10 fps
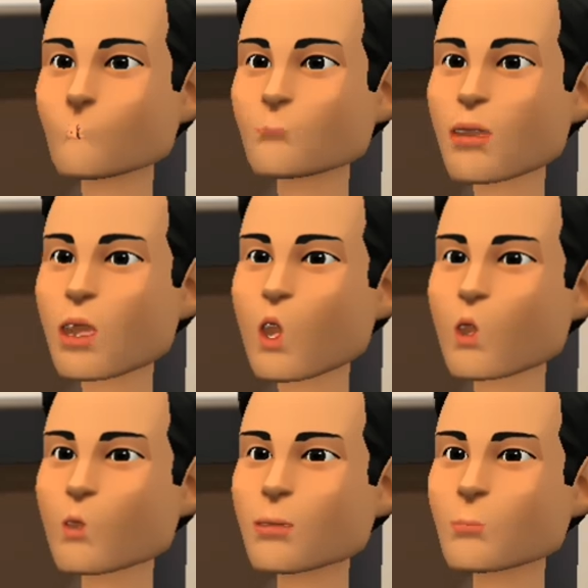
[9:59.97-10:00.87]
Of
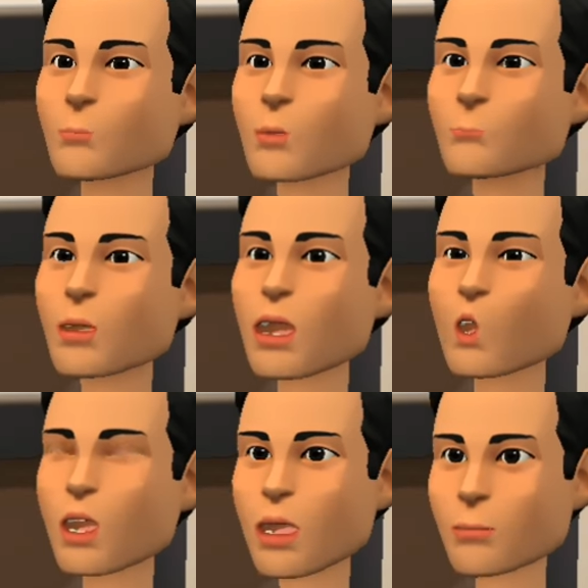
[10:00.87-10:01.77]
course, I'm here to
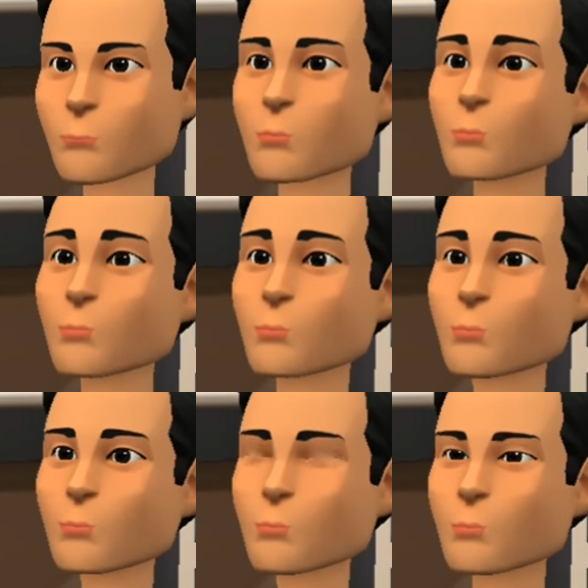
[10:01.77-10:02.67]
help.
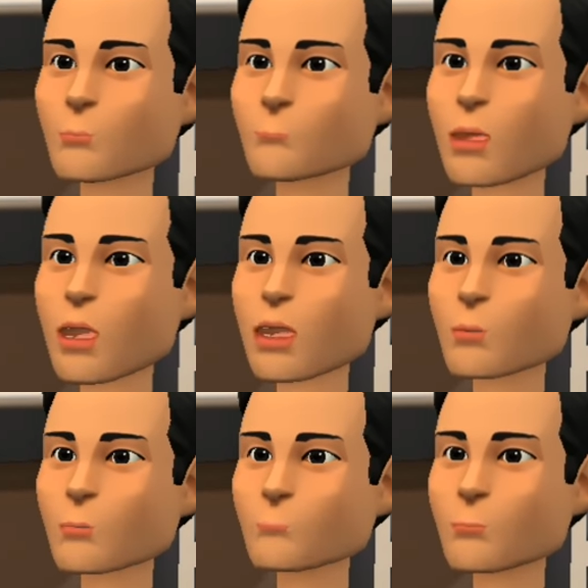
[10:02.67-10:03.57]
Mihiraa,
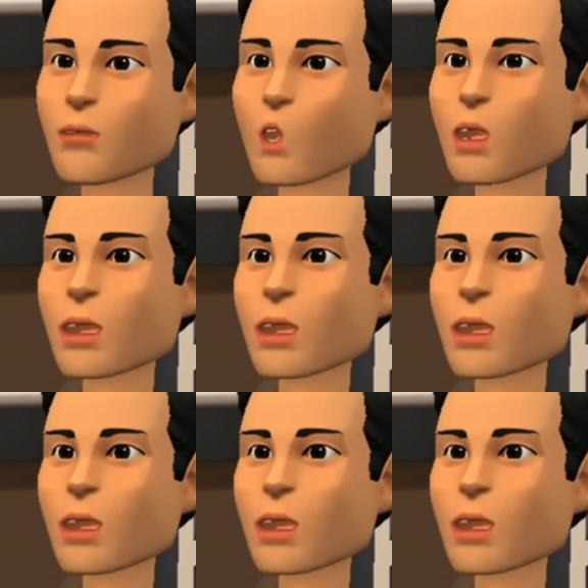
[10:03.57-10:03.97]
before